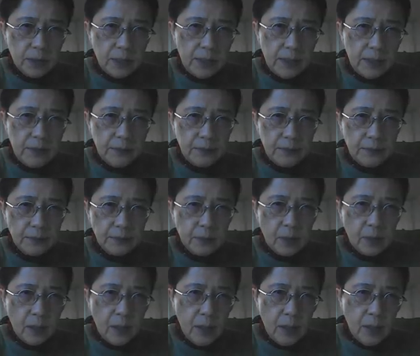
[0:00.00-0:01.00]
Okay.
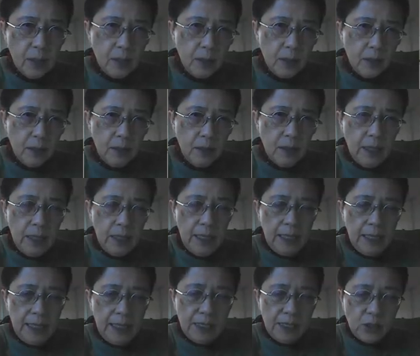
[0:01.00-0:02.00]

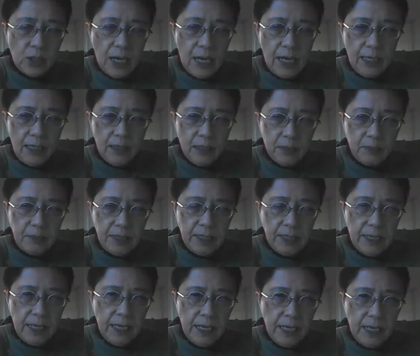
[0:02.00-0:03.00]
And HI, the
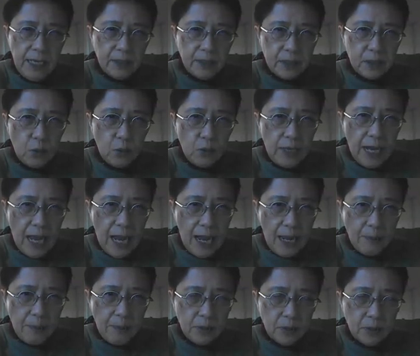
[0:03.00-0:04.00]
Medicare is no
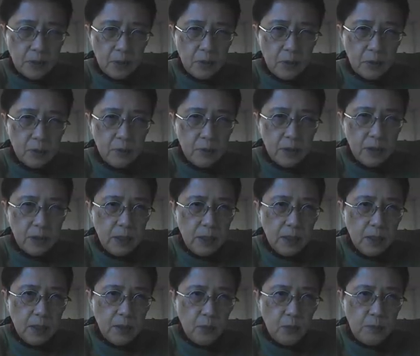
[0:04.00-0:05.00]
cap, so
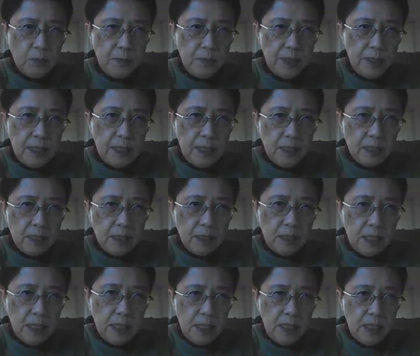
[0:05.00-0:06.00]
would be
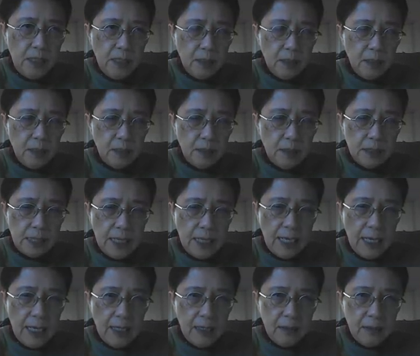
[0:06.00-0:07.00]

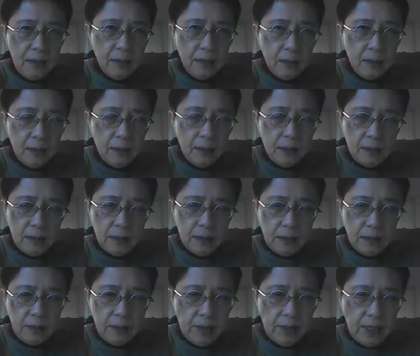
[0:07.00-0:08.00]
D10
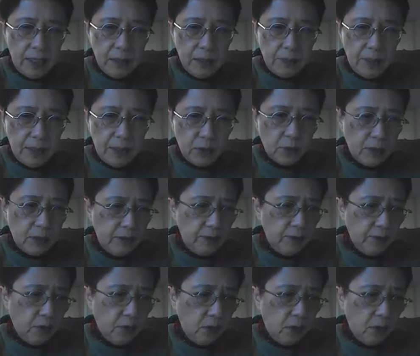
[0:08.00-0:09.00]
divided by
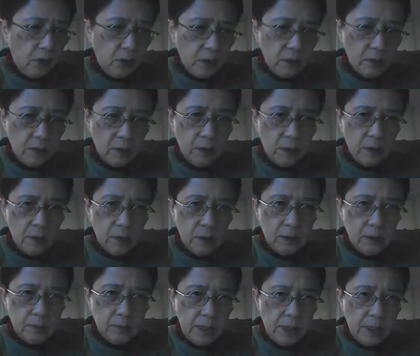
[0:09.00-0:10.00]
24
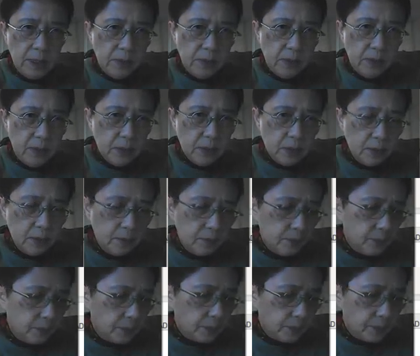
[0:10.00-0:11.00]
payments.
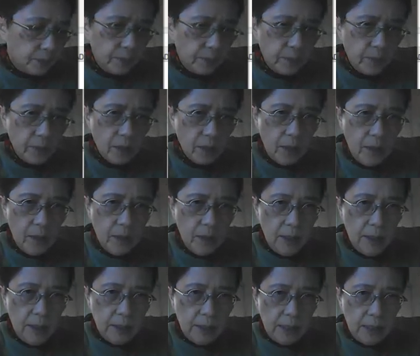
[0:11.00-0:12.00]

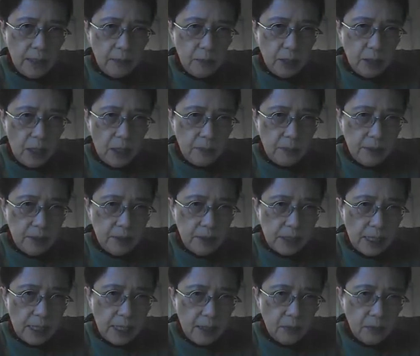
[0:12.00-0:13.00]
And then we copy
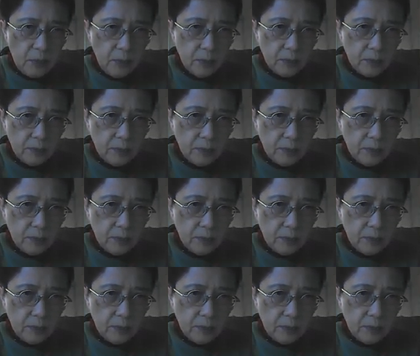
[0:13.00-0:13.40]
it down.